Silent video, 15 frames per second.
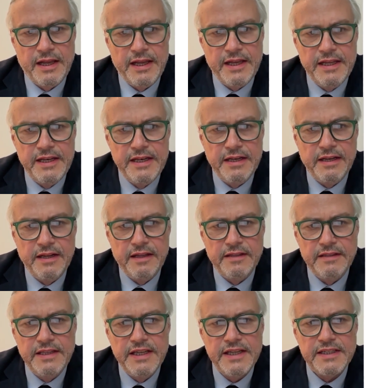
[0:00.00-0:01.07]
In
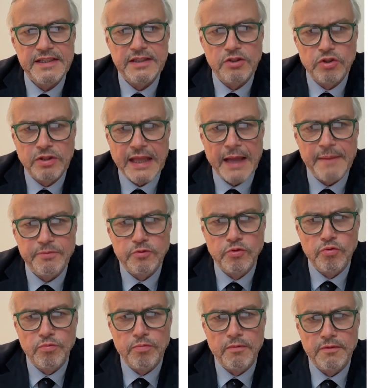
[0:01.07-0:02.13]
this type
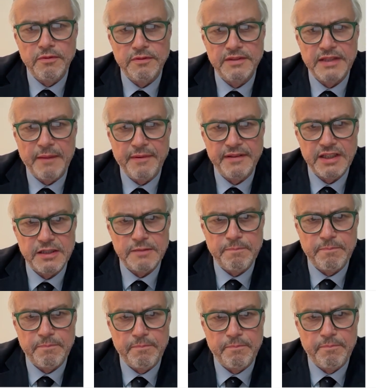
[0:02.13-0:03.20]
2 diabetes
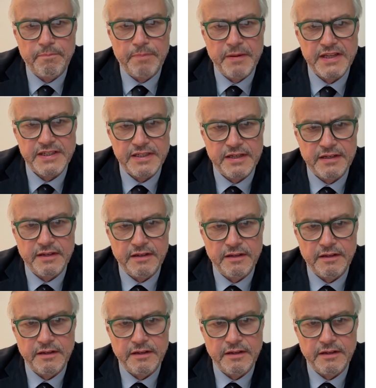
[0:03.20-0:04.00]
patient